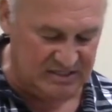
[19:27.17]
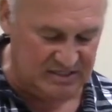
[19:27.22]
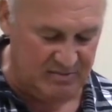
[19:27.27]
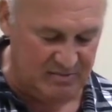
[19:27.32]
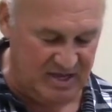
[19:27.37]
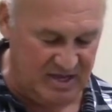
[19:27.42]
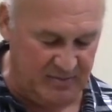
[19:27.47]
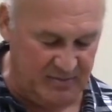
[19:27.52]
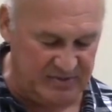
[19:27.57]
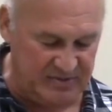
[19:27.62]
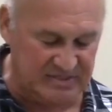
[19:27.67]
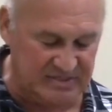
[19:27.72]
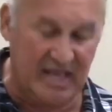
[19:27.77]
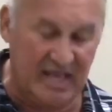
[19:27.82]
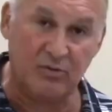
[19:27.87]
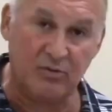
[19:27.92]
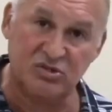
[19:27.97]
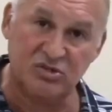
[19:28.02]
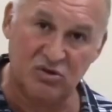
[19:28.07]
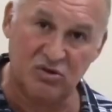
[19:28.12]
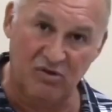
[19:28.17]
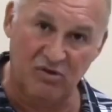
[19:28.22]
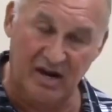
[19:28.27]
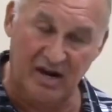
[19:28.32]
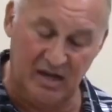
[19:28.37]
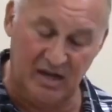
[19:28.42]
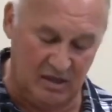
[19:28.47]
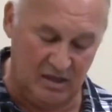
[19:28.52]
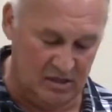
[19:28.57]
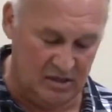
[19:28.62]
to make up its language in
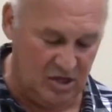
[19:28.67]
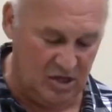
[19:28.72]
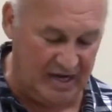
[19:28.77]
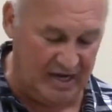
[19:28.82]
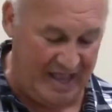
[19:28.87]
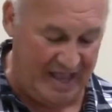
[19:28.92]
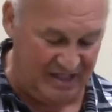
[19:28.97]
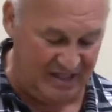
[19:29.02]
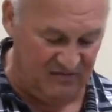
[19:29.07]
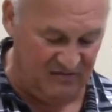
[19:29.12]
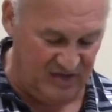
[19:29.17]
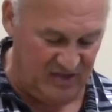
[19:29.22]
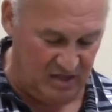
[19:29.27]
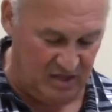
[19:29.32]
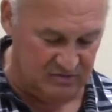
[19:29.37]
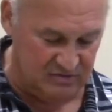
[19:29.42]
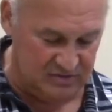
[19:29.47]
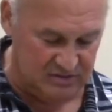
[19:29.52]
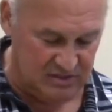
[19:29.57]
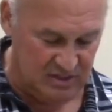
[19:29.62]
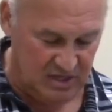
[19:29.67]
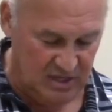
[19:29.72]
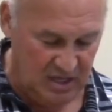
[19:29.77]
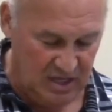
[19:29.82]
writing. You've got to add the vowels.